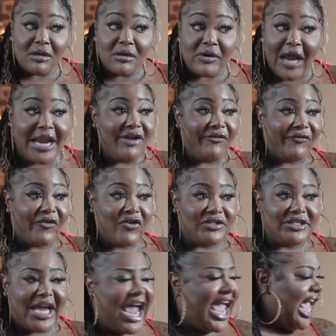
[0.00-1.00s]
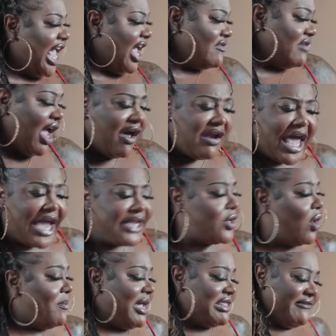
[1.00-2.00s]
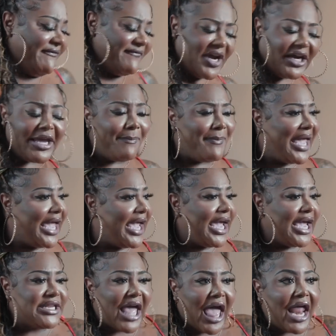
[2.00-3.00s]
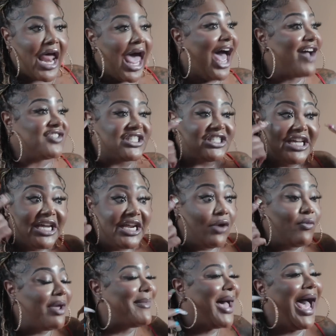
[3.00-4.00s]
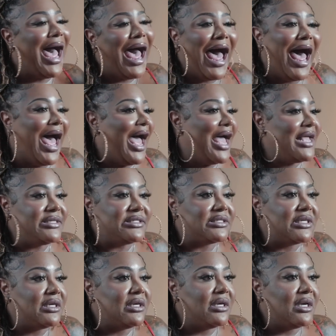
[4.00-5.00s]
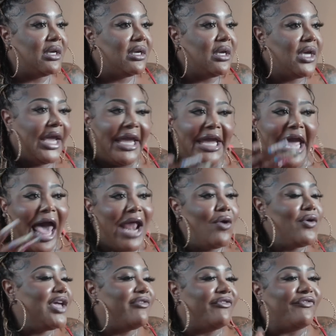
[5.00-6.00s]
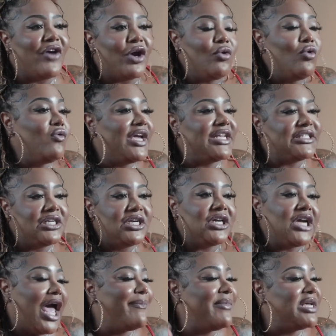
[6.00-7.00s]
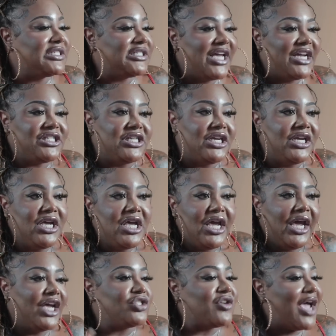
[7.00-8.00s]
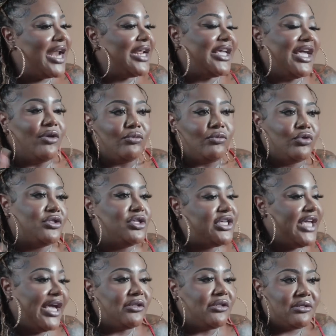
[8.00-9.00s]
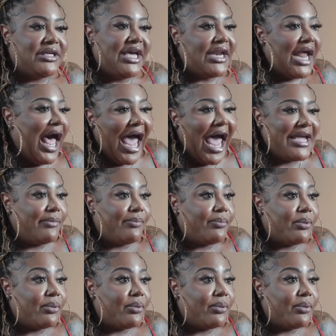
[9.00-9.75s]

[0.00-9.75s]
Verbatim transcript: And the first thing, hell no, I ain't no mother man, y'all. I've seen it with my eyes. I don't give a who gets in the comment section and try to get get get hype.